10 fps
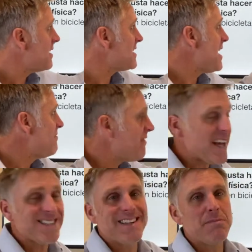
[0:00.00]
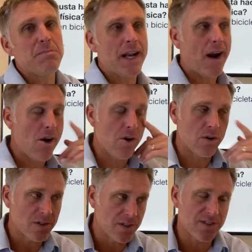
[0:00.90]
en vez de
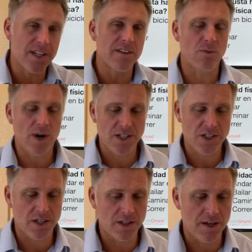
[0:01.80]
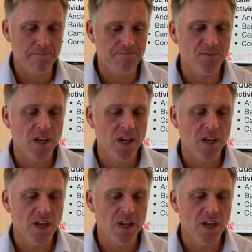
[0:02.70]
mirarlos, instead of watching them.